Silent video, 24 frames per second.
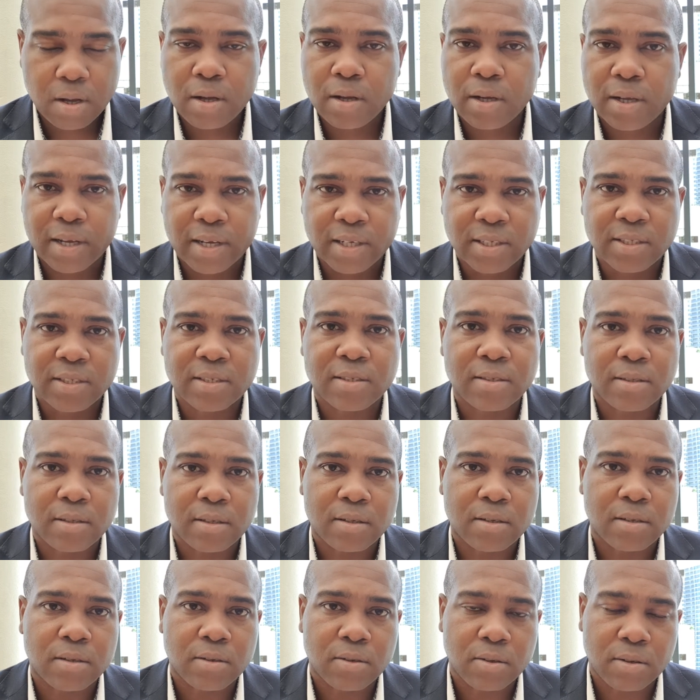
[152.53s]
it's
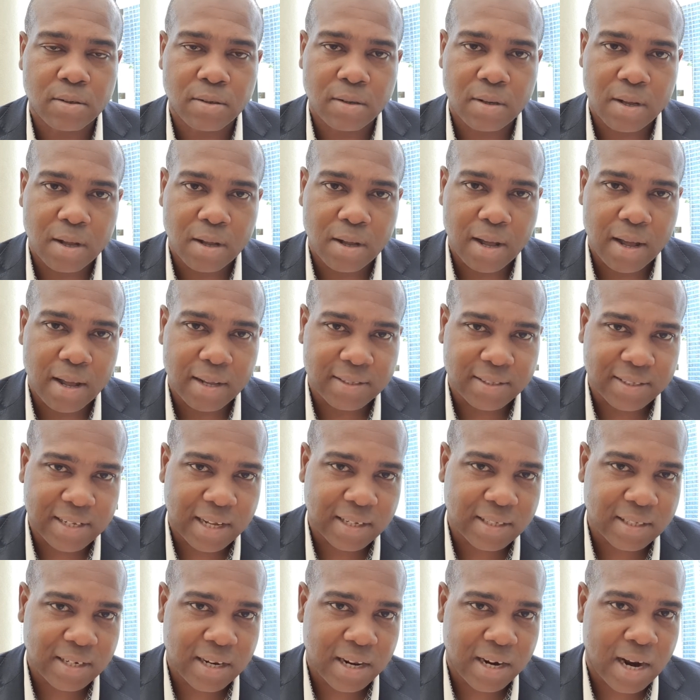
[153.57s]

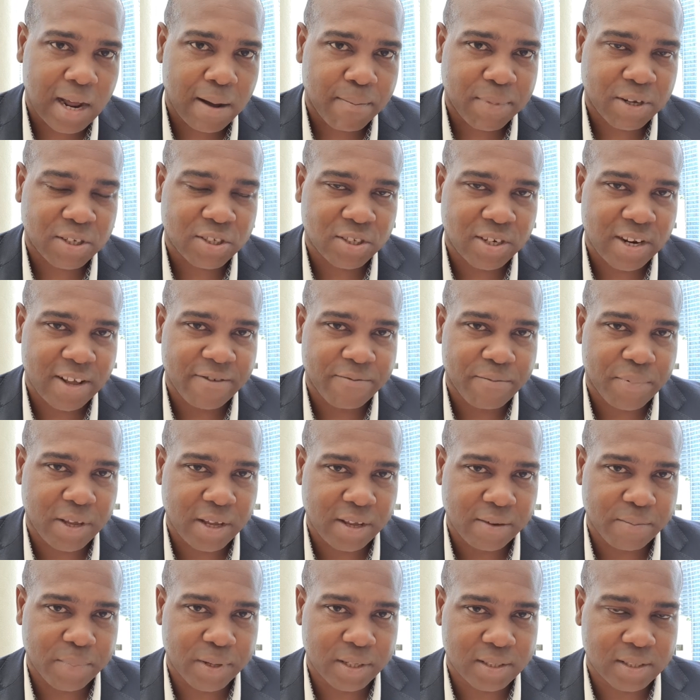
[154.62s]
starting an Amazon
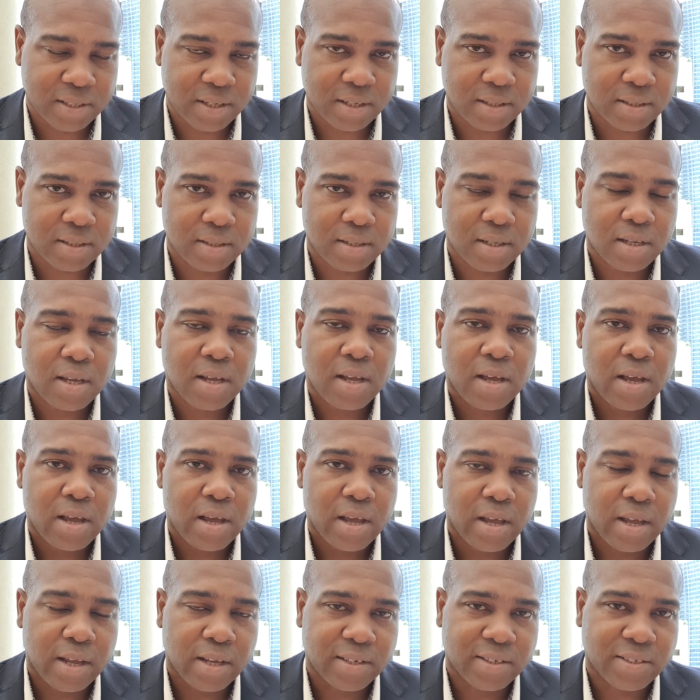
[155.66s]
FBA business.
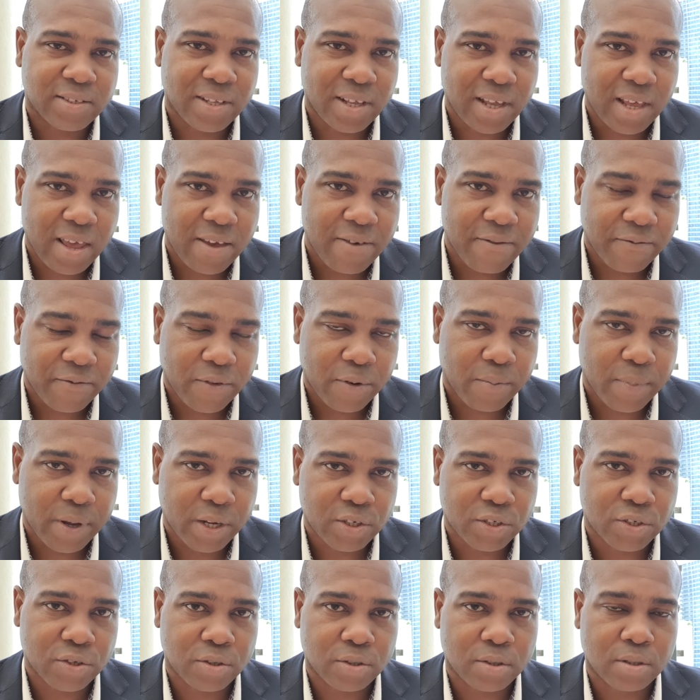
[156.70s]
Is the
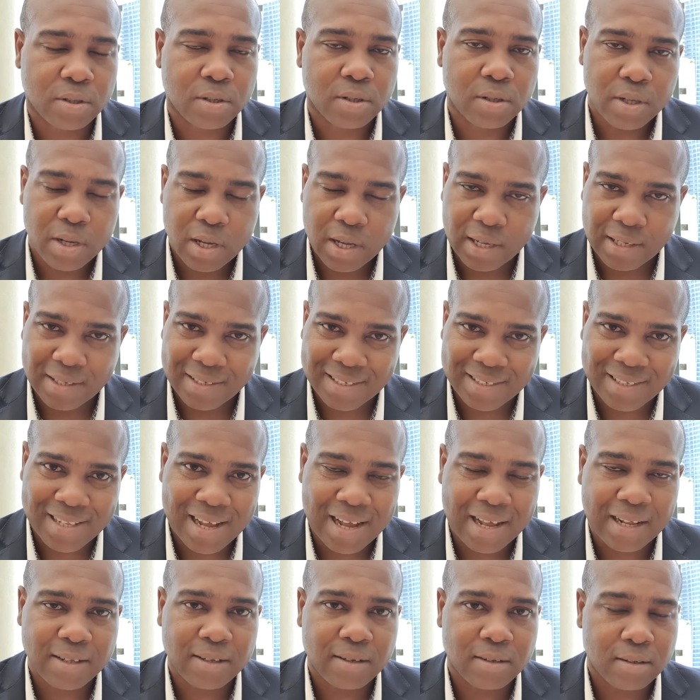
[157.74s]
information, is
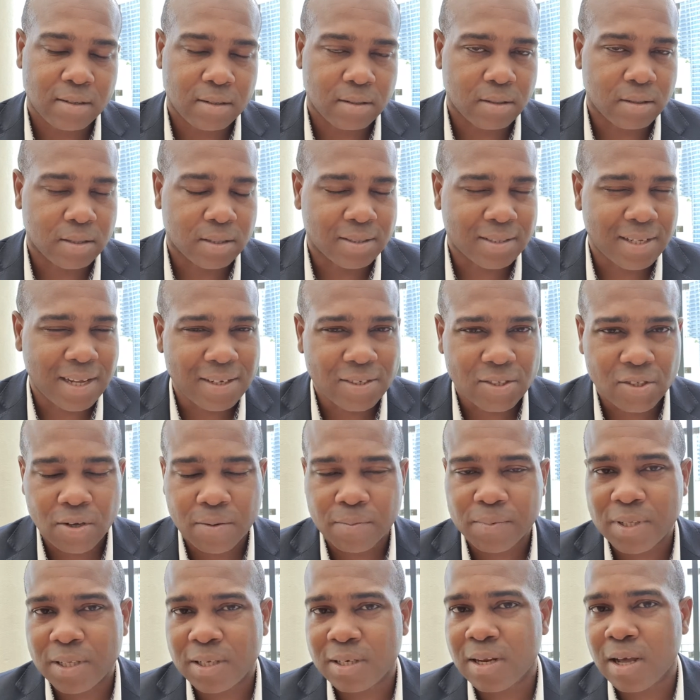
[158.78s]
that
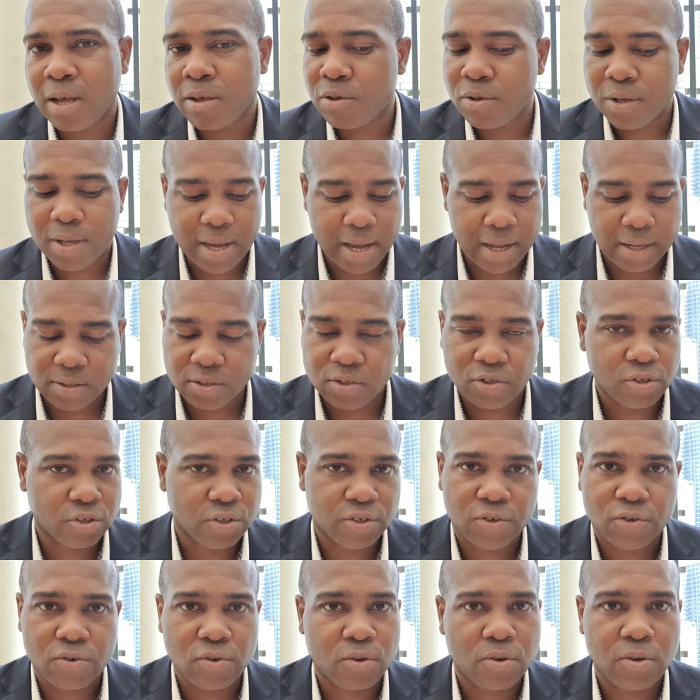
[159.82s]
something that you can't
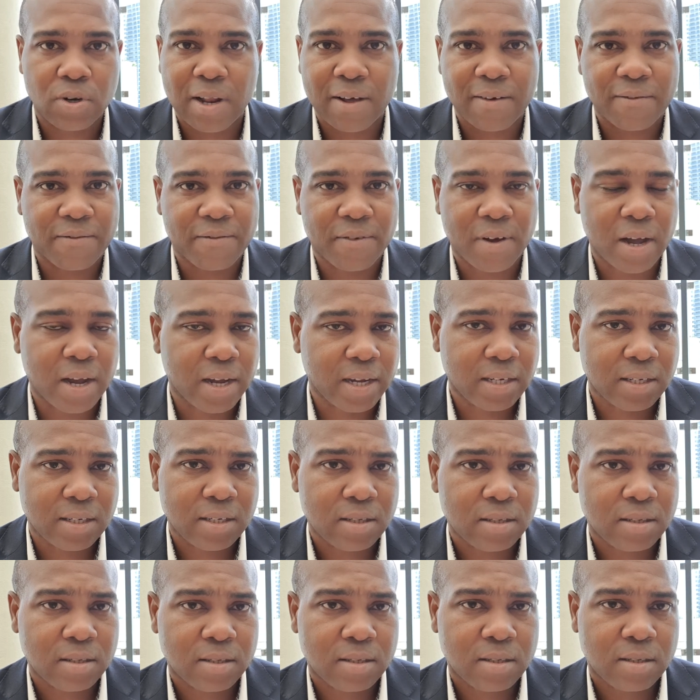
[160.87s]
just Google and find?
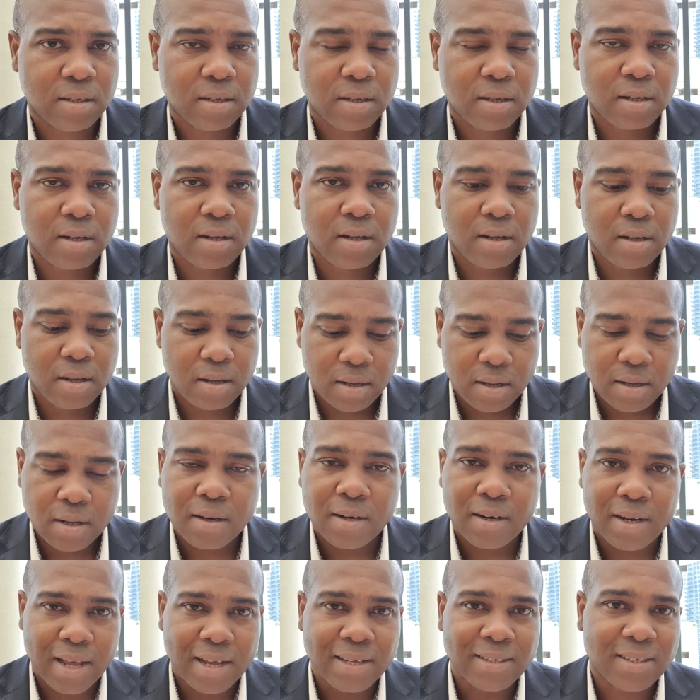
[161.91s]

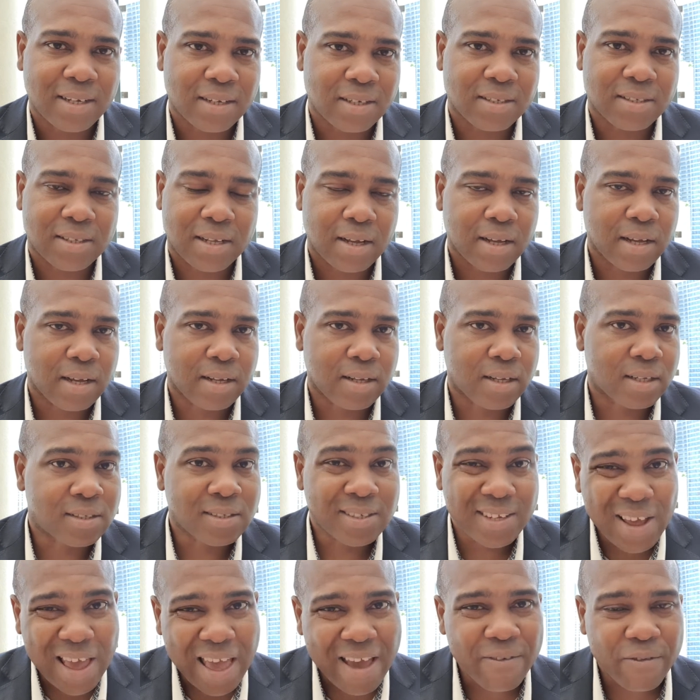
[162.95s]
The answer is that it's
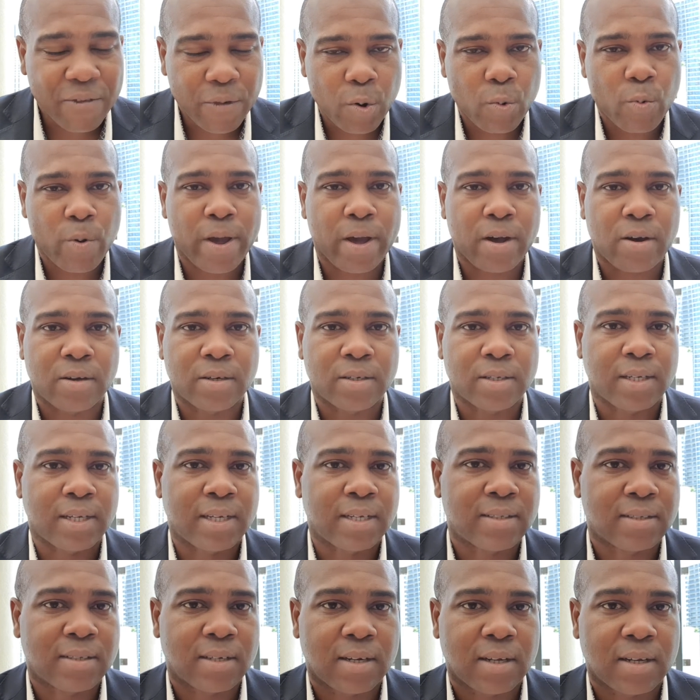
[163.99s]
everywhere on the
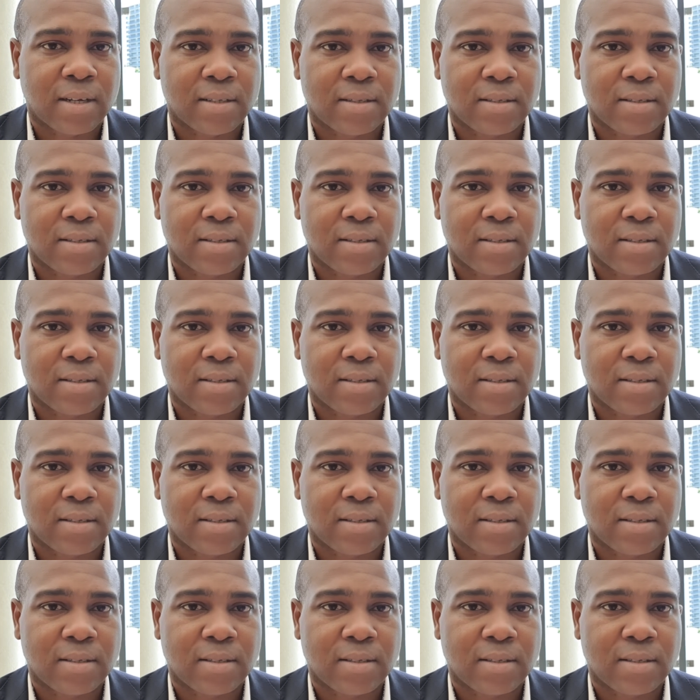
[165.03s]
internet.